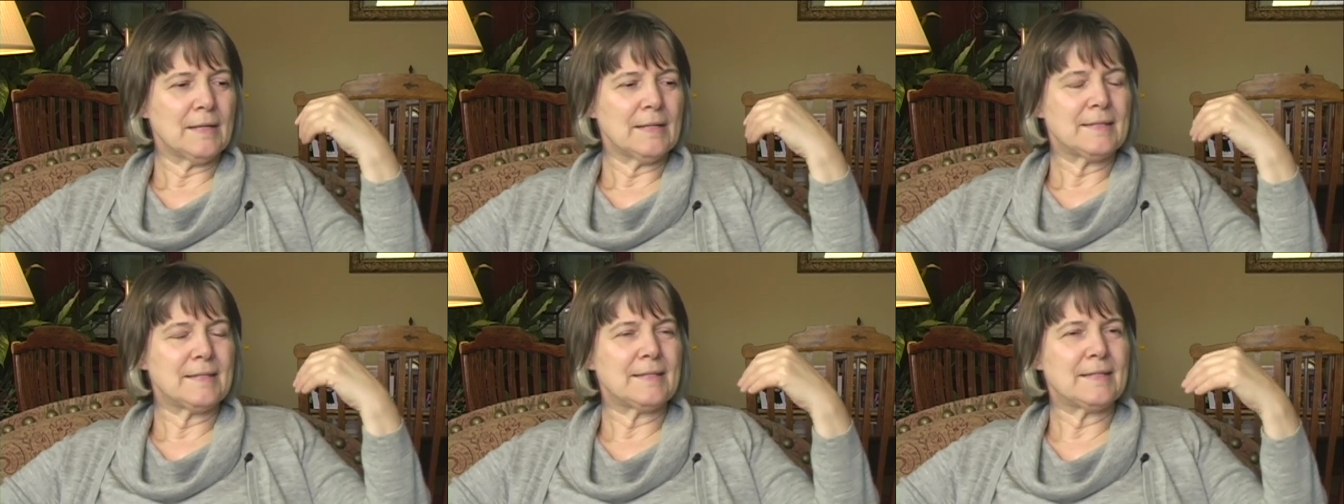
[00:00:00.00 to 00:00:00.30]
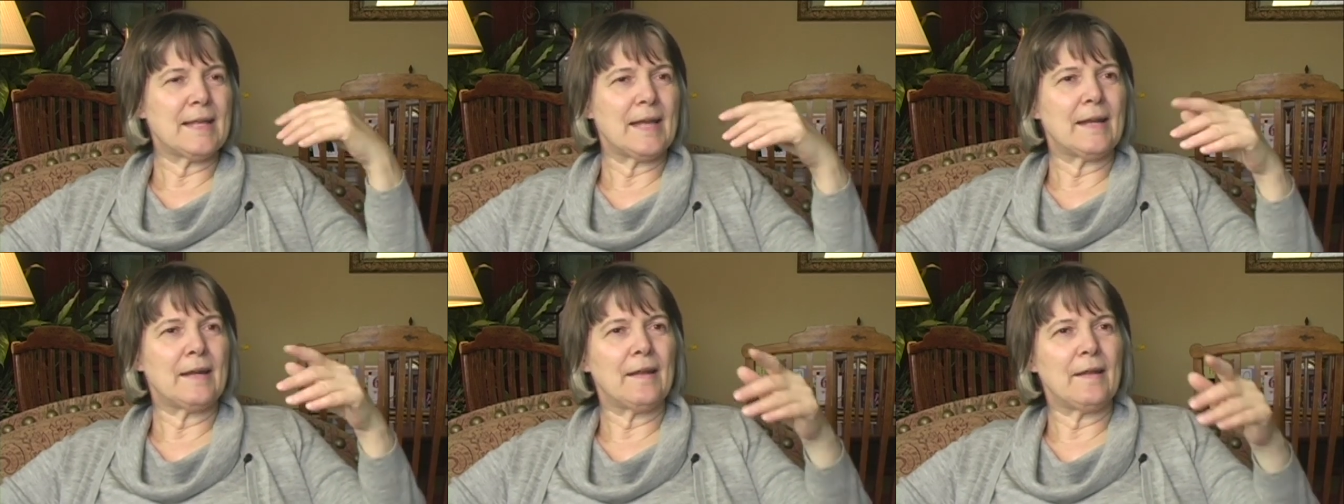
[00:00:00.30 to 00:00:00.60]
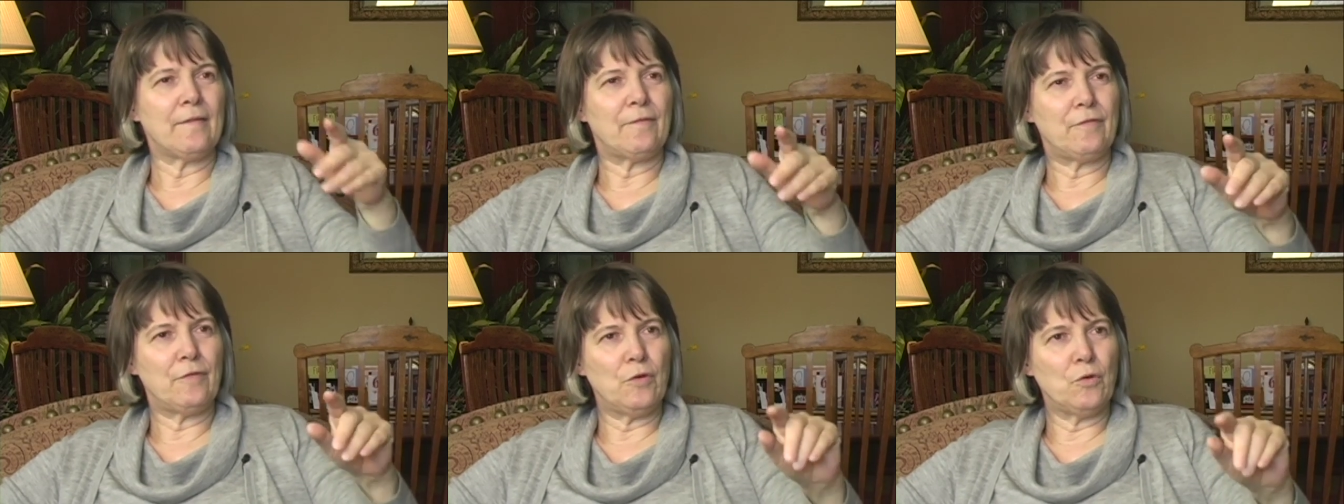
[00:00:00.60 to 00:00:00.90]
said
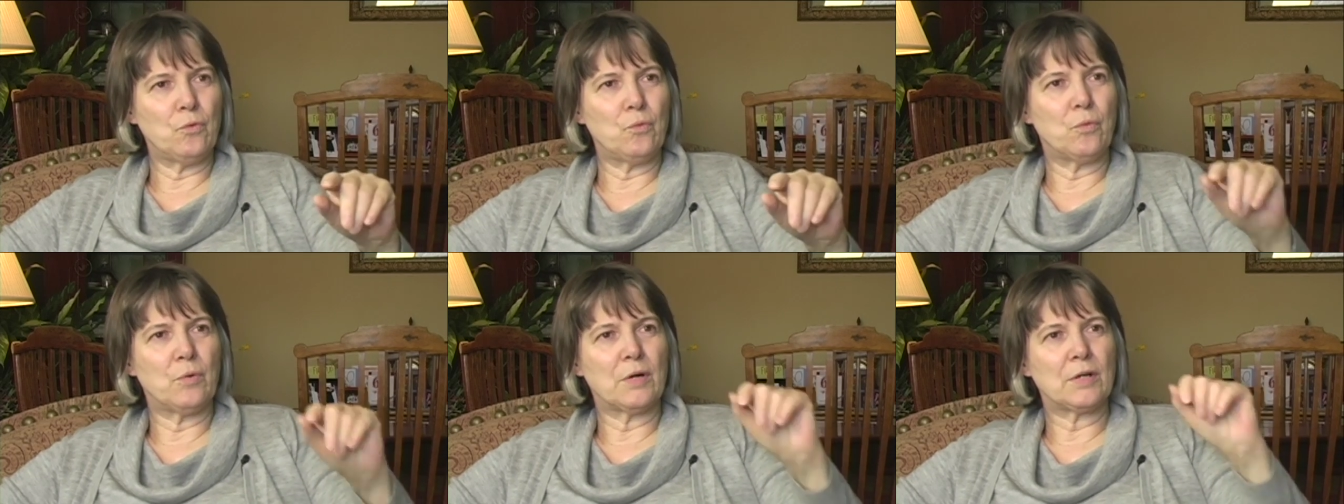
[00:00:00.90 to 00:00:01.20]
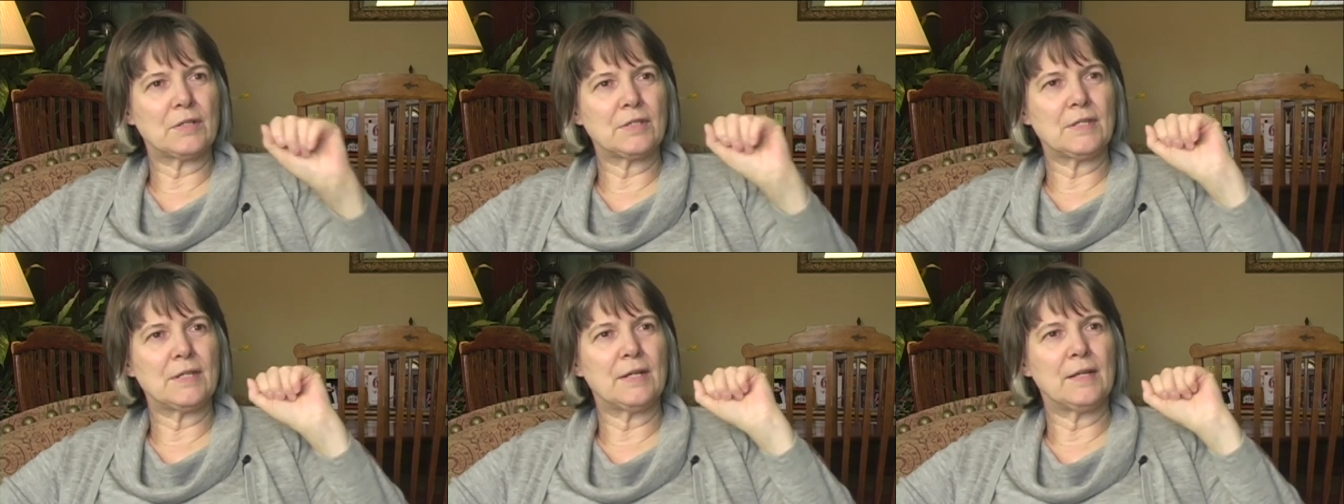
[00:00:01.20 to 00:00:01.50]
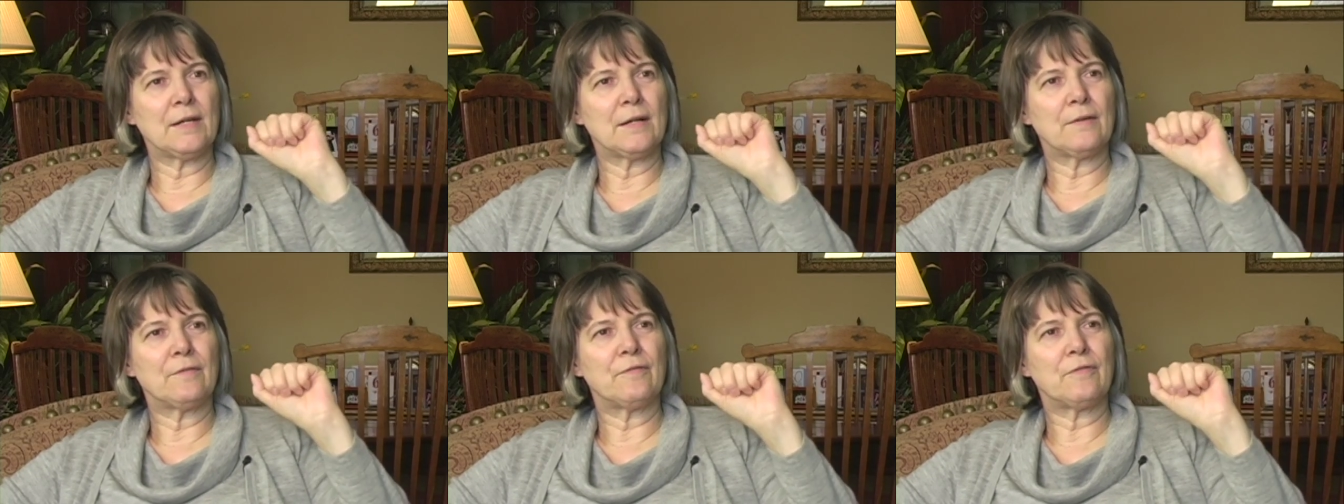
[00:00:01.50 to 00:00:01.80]
if you worked
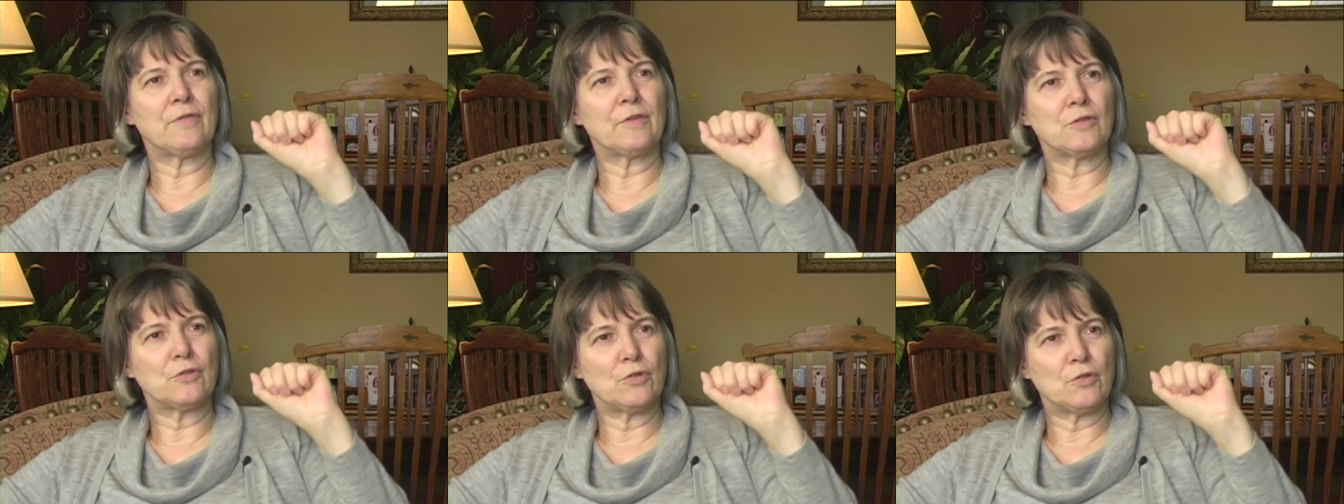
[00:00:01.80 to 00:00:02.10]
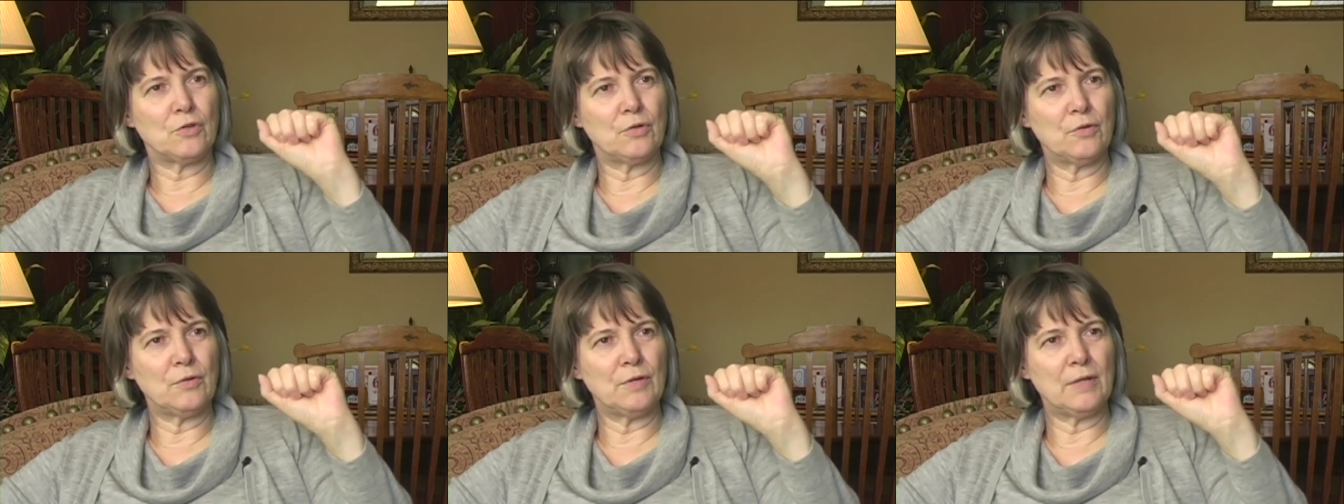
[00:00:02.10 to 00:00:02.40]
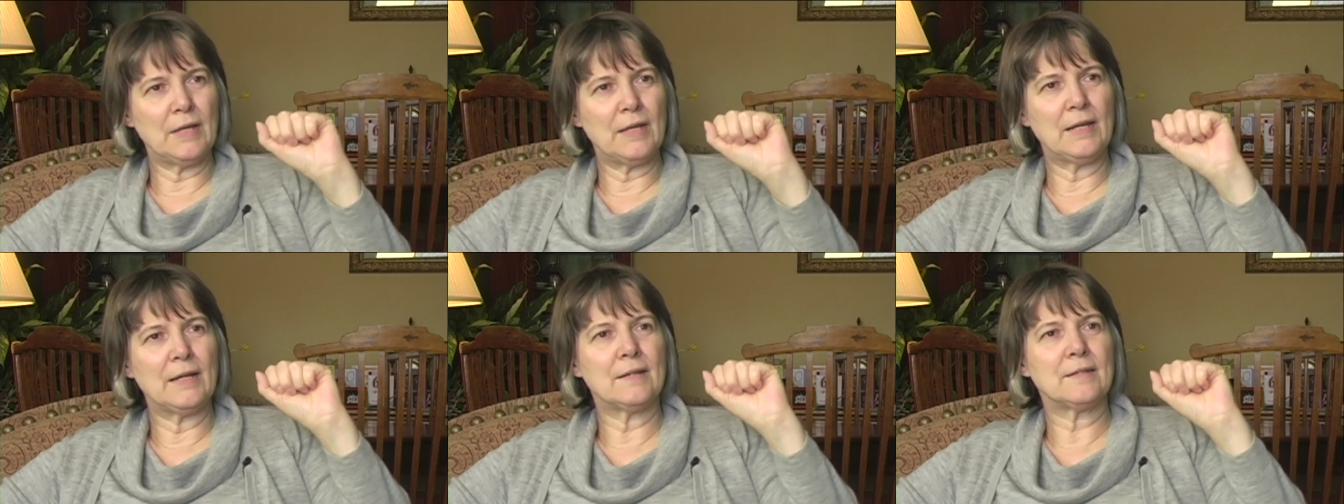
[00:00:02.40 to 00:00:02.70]
here for two
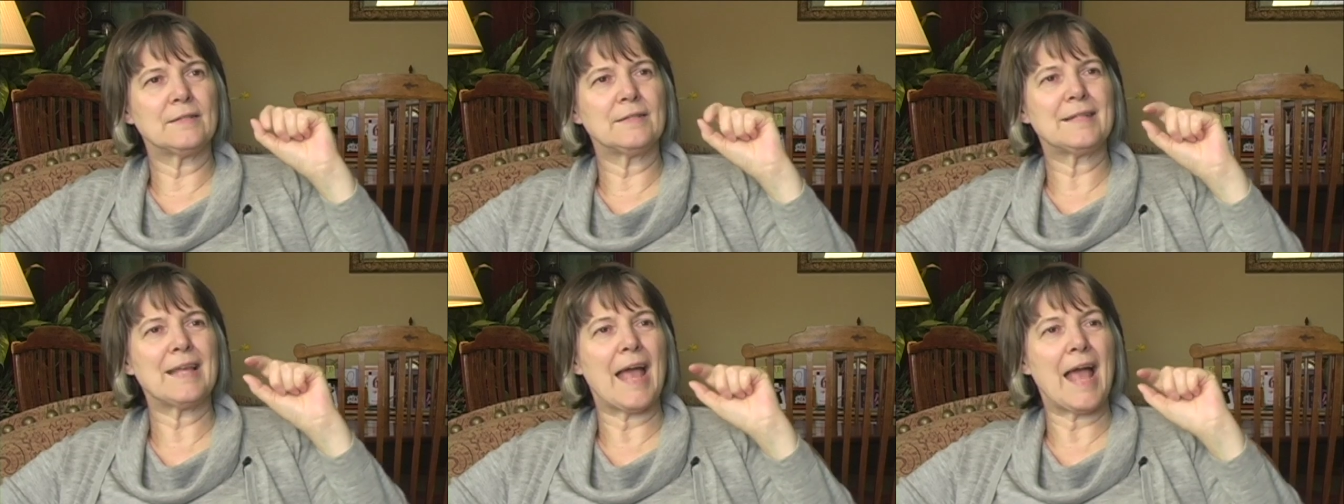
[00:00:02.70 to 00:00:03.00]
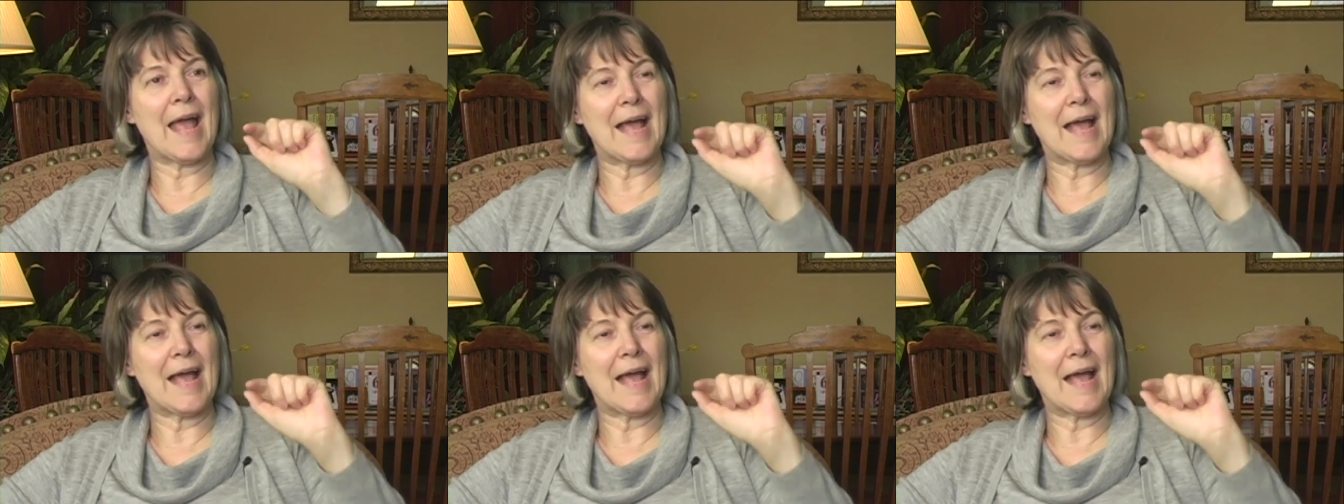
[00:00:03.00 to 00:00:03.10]
years